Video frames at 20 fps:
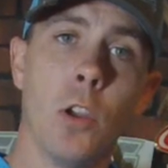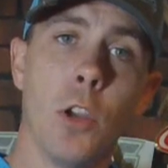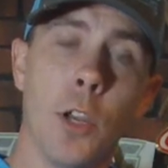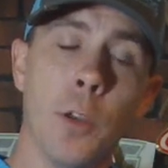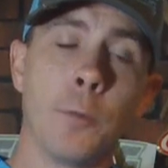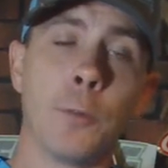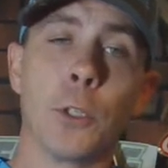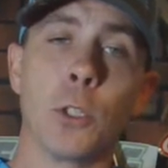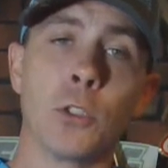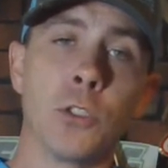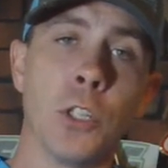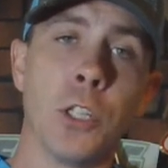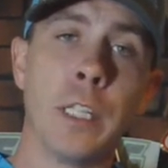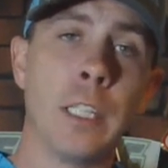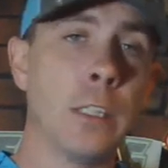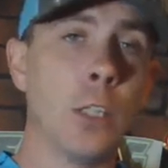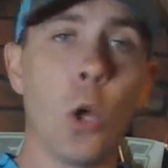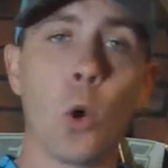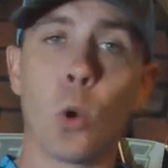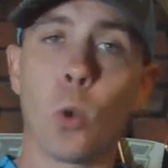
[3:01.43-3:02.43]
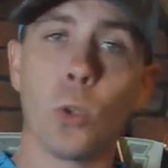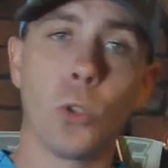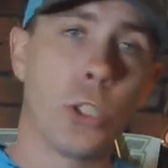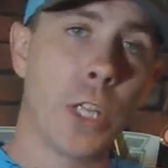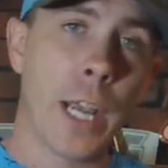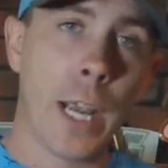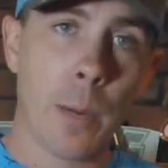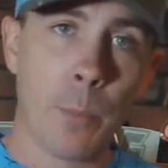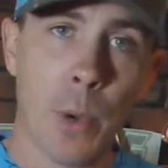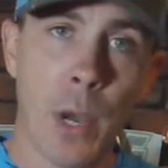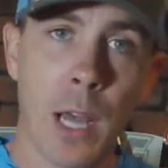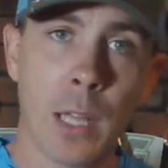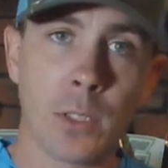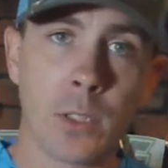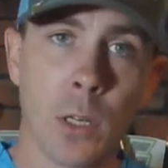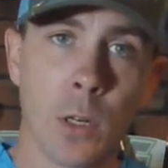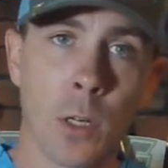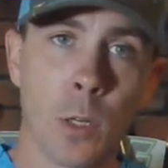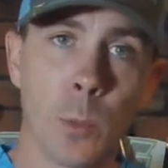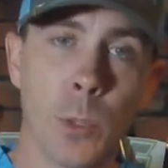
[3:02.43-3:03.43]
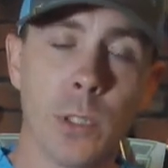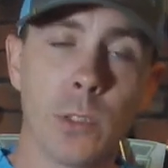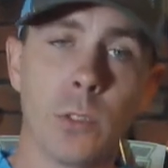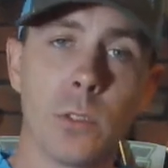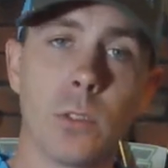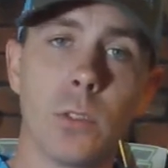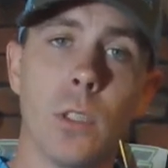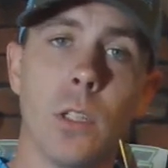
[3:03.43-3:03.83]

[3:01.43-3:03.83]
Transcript: if there's any local jackpot tournaments.